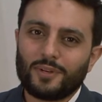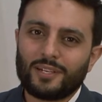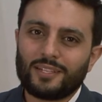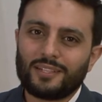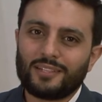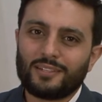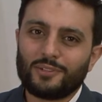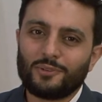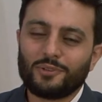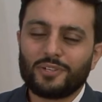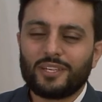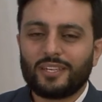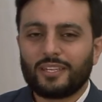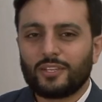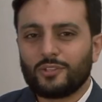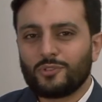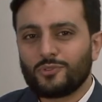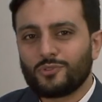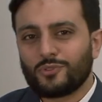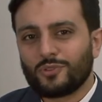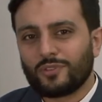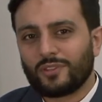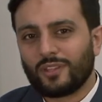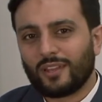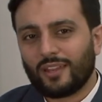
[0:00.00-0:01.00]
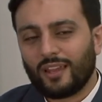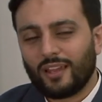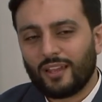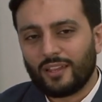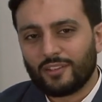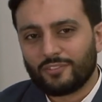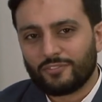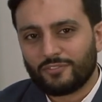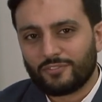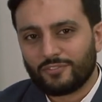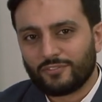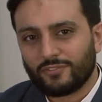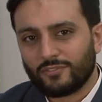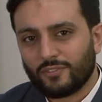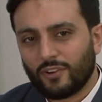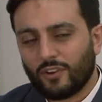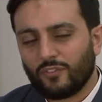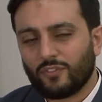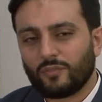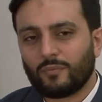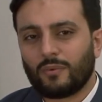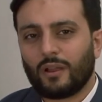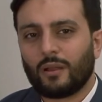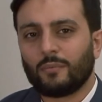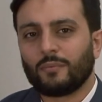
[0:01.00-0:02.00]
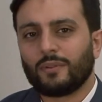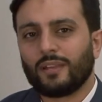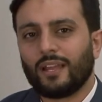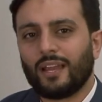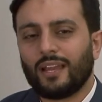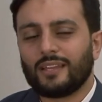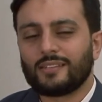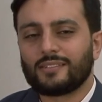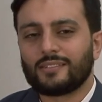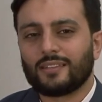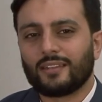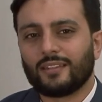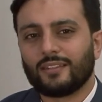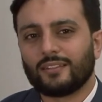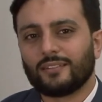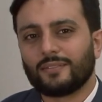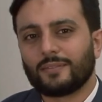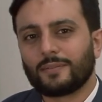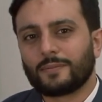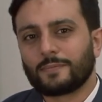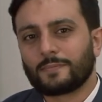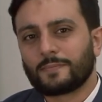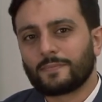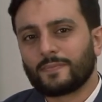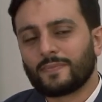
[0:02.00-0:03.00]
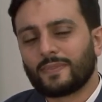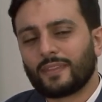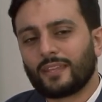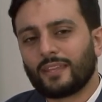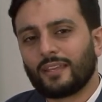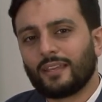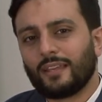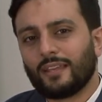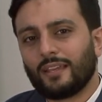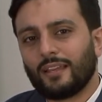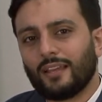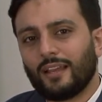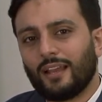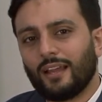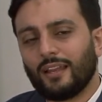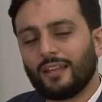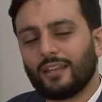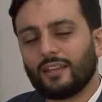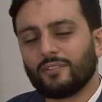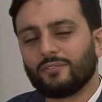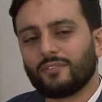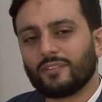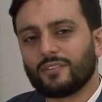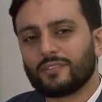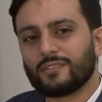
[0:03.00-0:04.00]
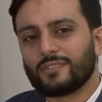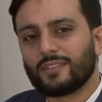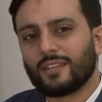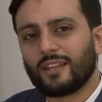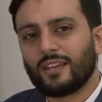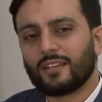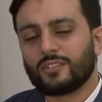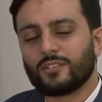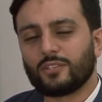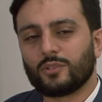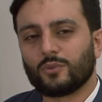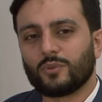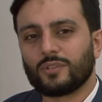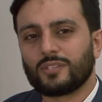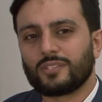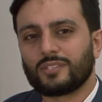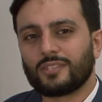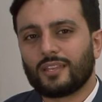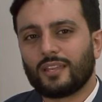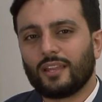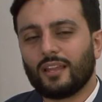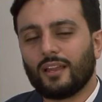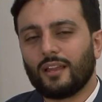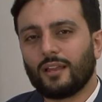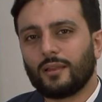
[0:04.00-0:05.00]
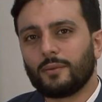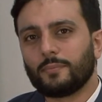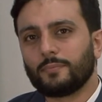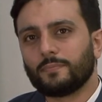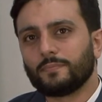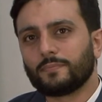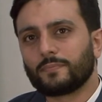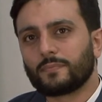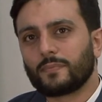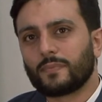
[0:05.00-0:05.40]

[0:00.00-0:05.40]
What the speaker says: when looking into the life of Imam al-Hassan, alayhi afdhal as-salati was-salam,